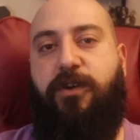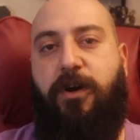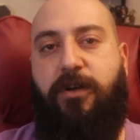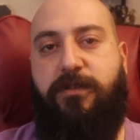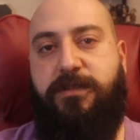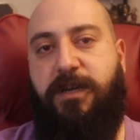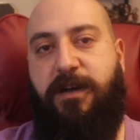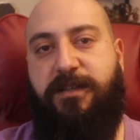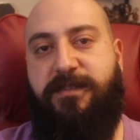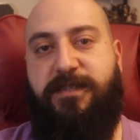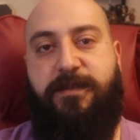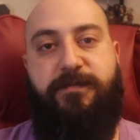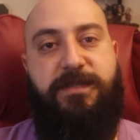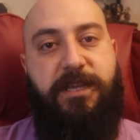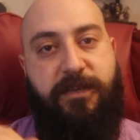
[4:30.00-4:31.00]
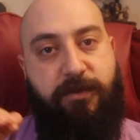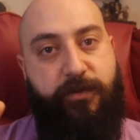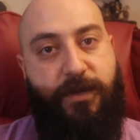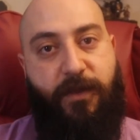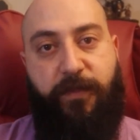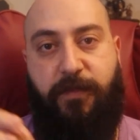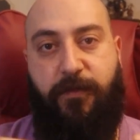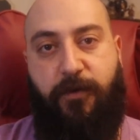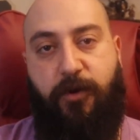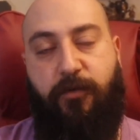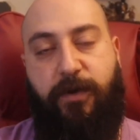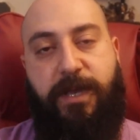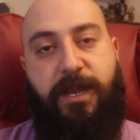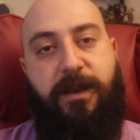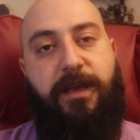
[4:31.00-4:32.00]
all concepts that you can
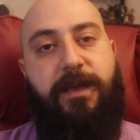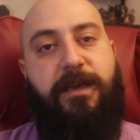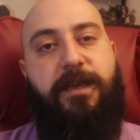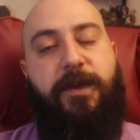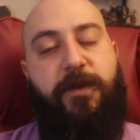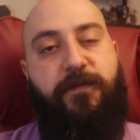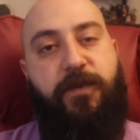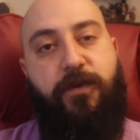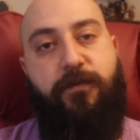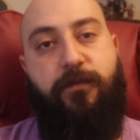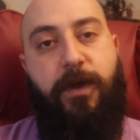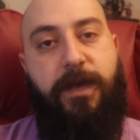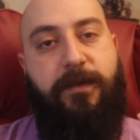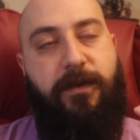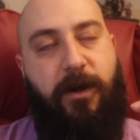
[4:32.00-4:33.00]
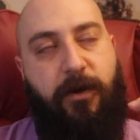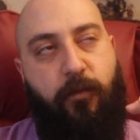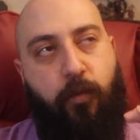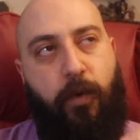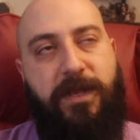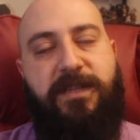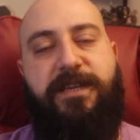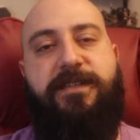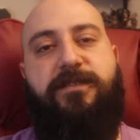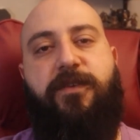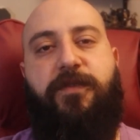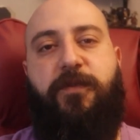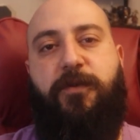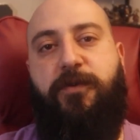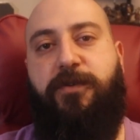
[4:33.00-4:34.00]
throw in if you are willing
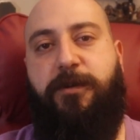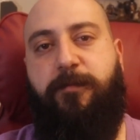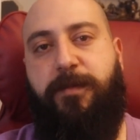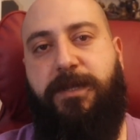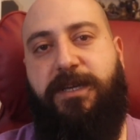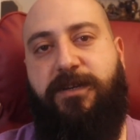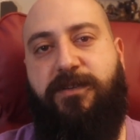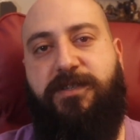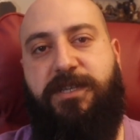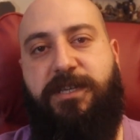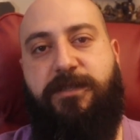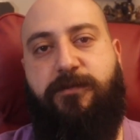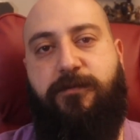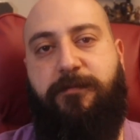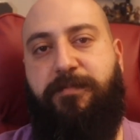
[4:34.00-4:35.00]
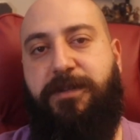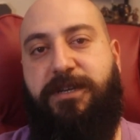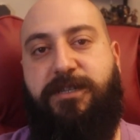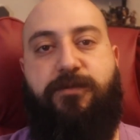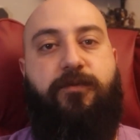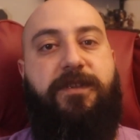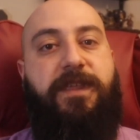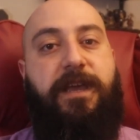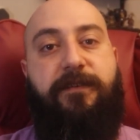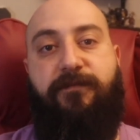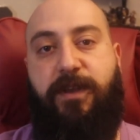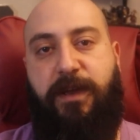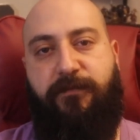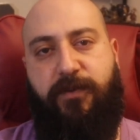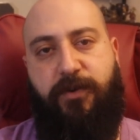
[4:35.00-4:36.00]
to throw your players into a place where they have
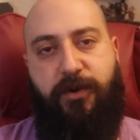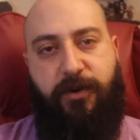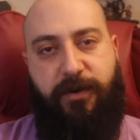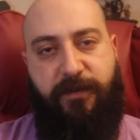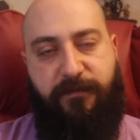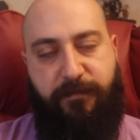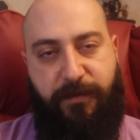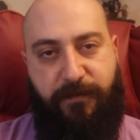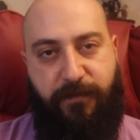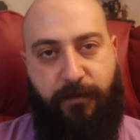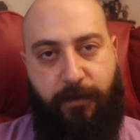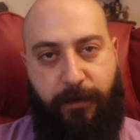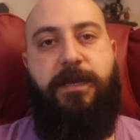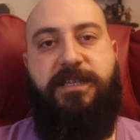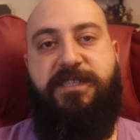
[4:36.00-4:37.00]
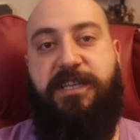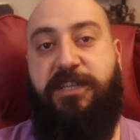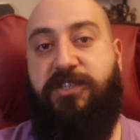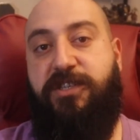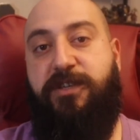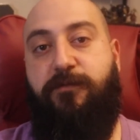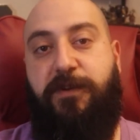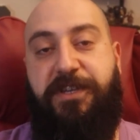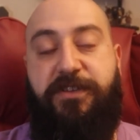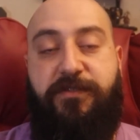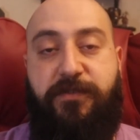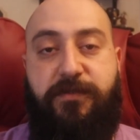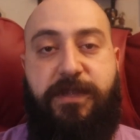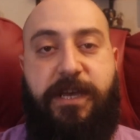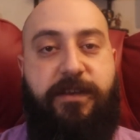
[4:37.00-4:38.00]
never heard of before. Essentially, when you
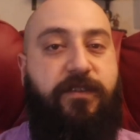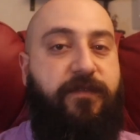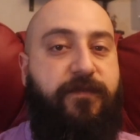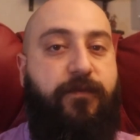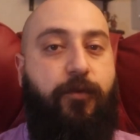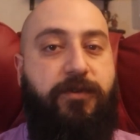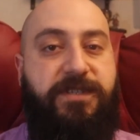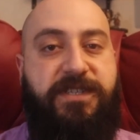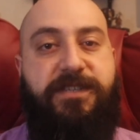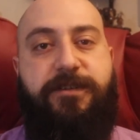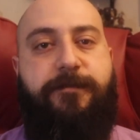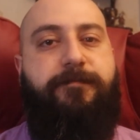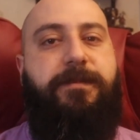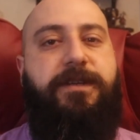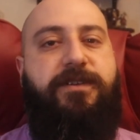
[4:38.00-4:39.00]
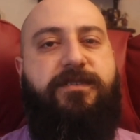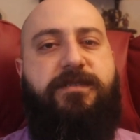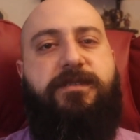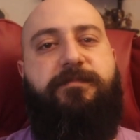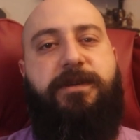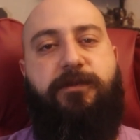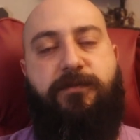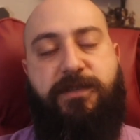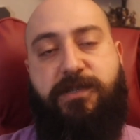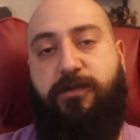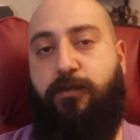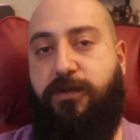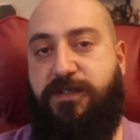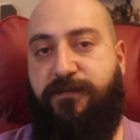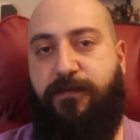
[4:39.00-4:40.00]
do that, you're forcing your players to be
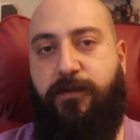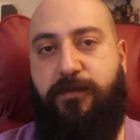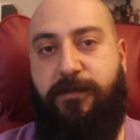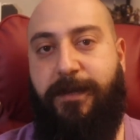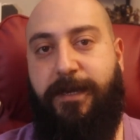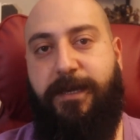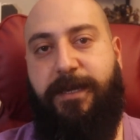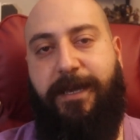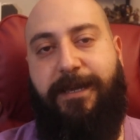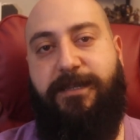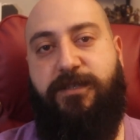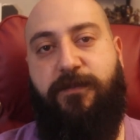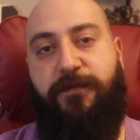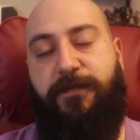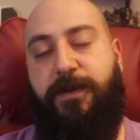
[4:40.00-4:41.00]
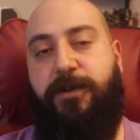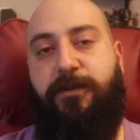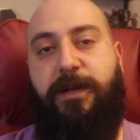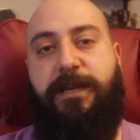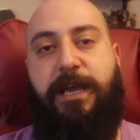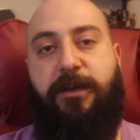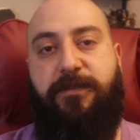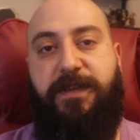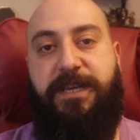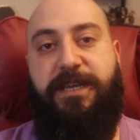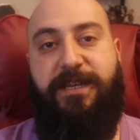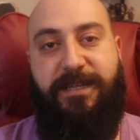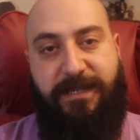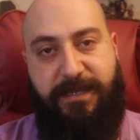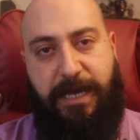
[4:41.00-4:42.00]
resourceful and to figure out how they
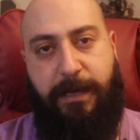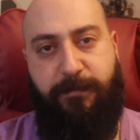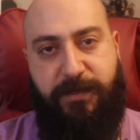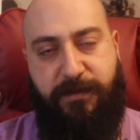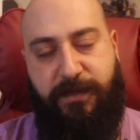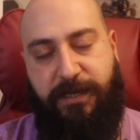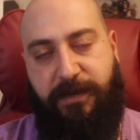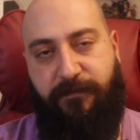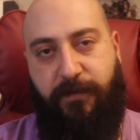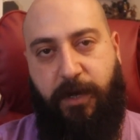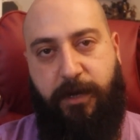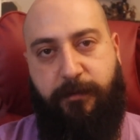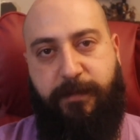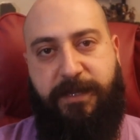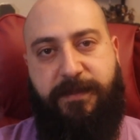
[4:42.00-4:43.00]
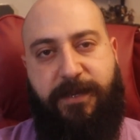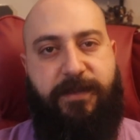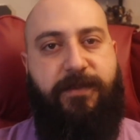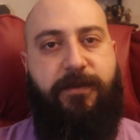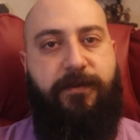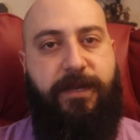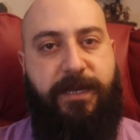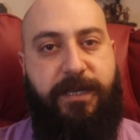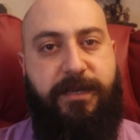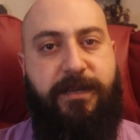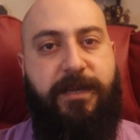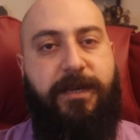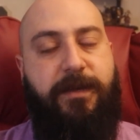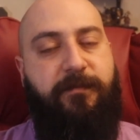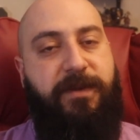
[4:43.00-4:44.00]
can adapt to the environment that they're
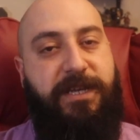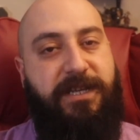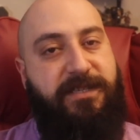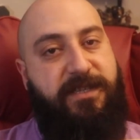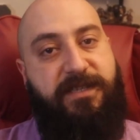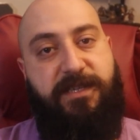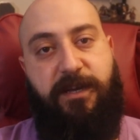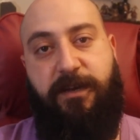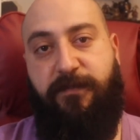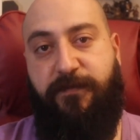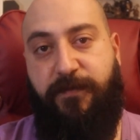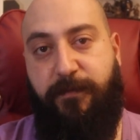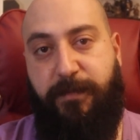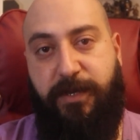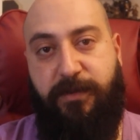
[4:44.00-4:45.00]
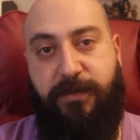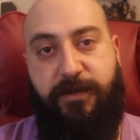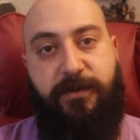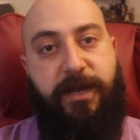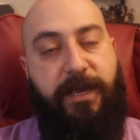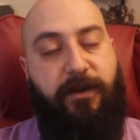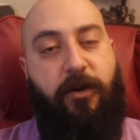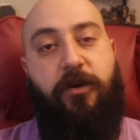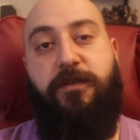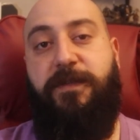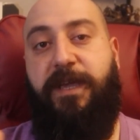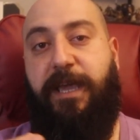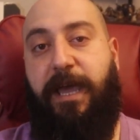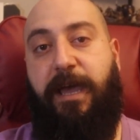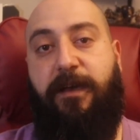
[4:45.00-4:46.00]
in, because it's unfamiliar and all
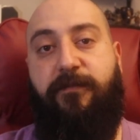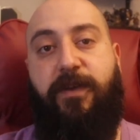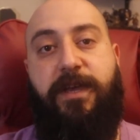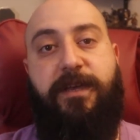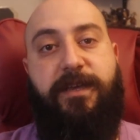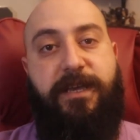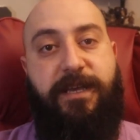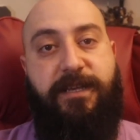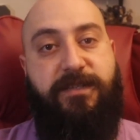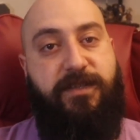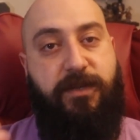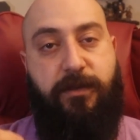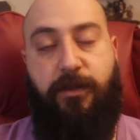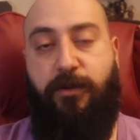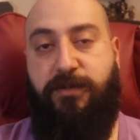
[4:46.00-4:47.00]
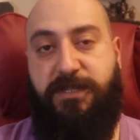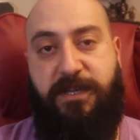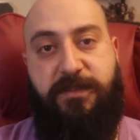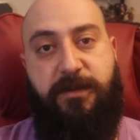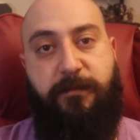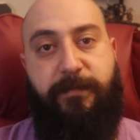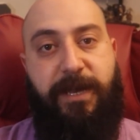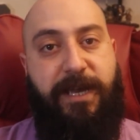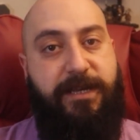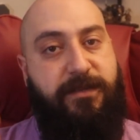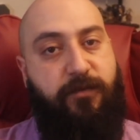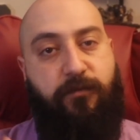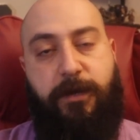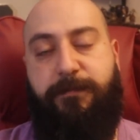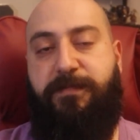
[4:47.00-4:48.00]
they have is the clothes on their back,
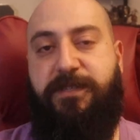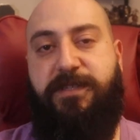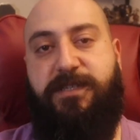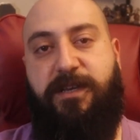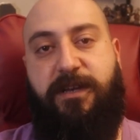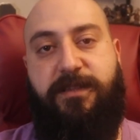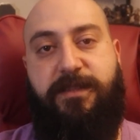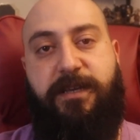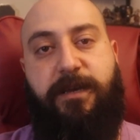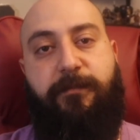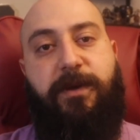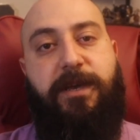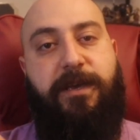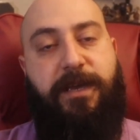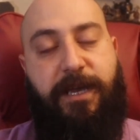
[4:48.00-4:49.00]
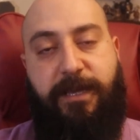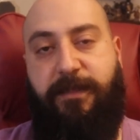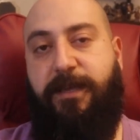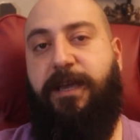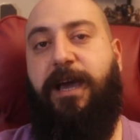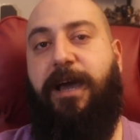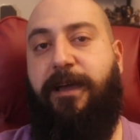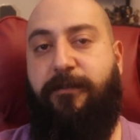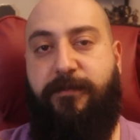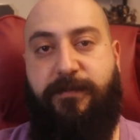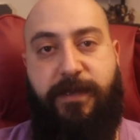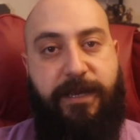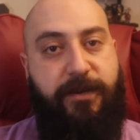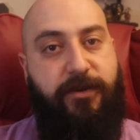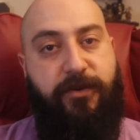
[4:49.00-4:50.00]
the weapons on them, and the guy
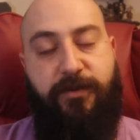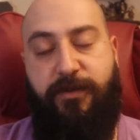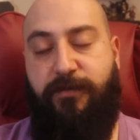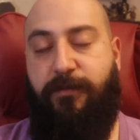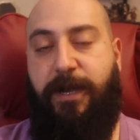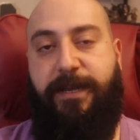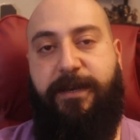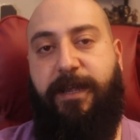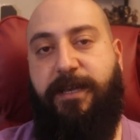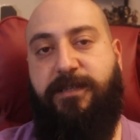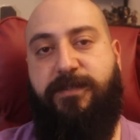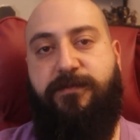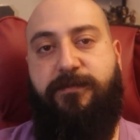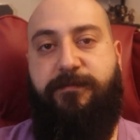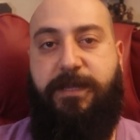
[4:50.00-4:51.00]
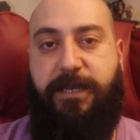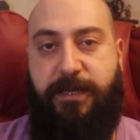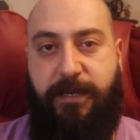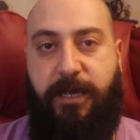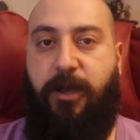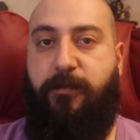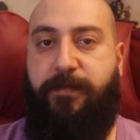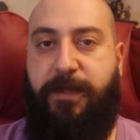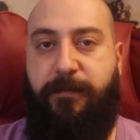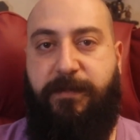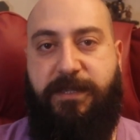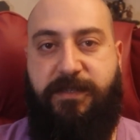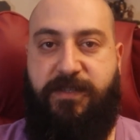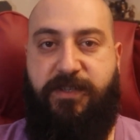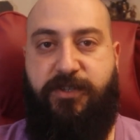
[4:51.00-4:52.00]
and girl right next to them that can help them
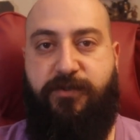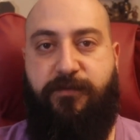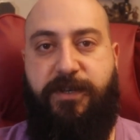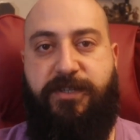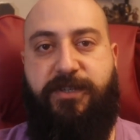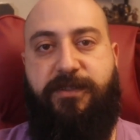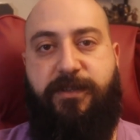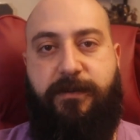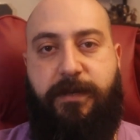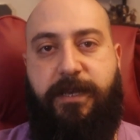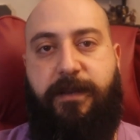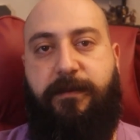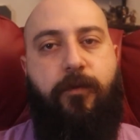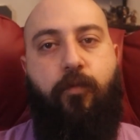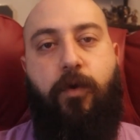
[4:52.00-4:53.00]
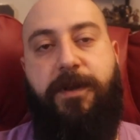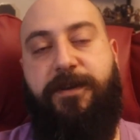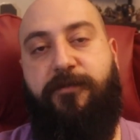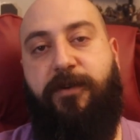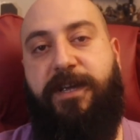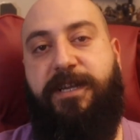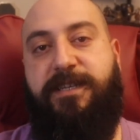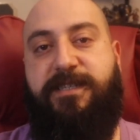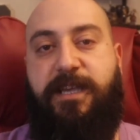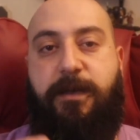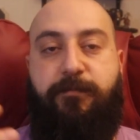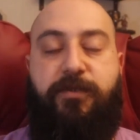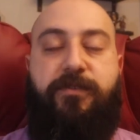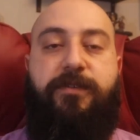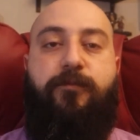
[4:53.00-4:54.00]
in the situation they're in. One great
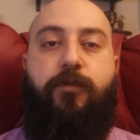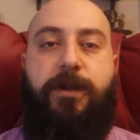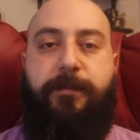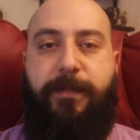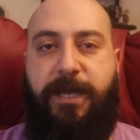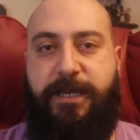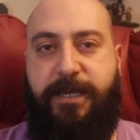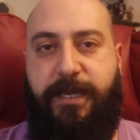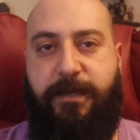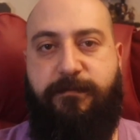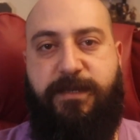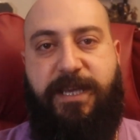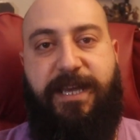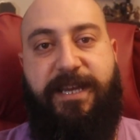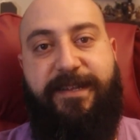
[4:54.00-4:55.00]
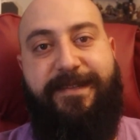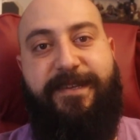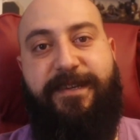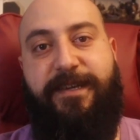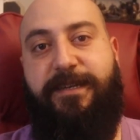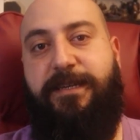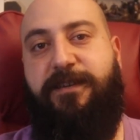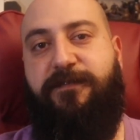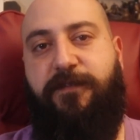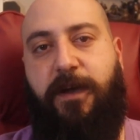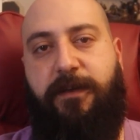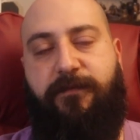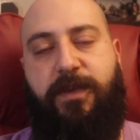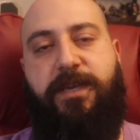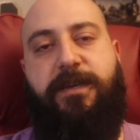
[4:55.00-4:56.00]
example, in one of my games, I had a D&D
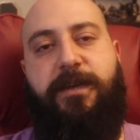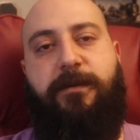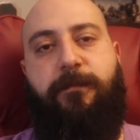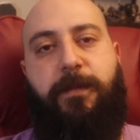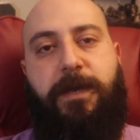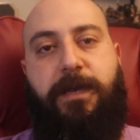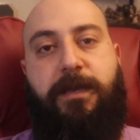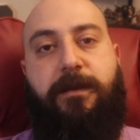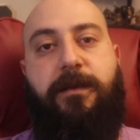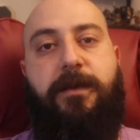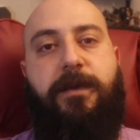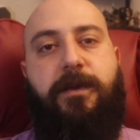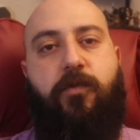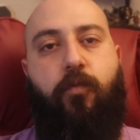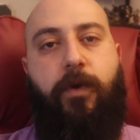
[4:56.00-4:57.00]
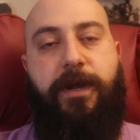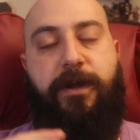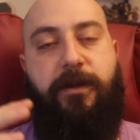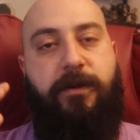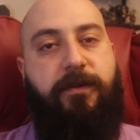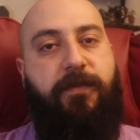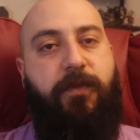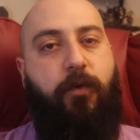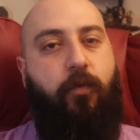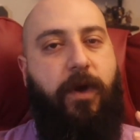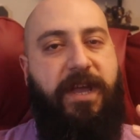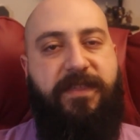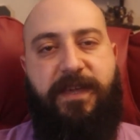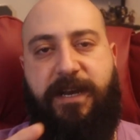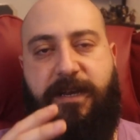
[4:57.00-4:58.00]
5e campaign where the
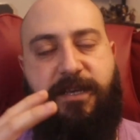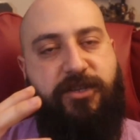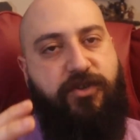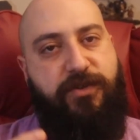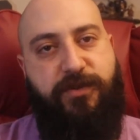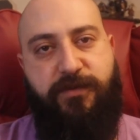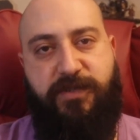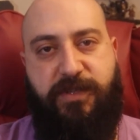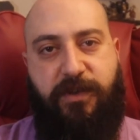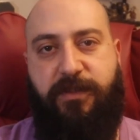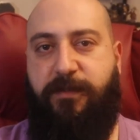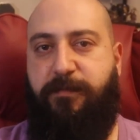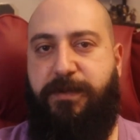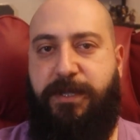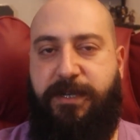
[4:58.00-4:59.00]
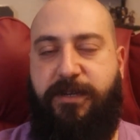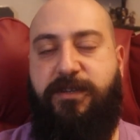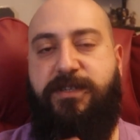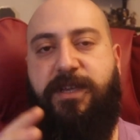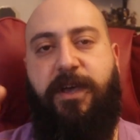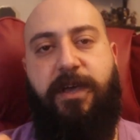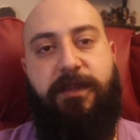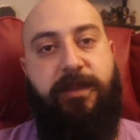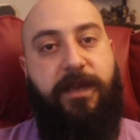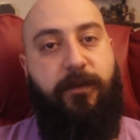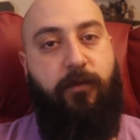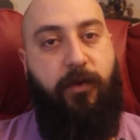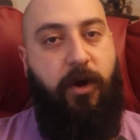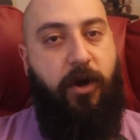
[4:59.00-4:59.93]
way that I introduced all the players, They were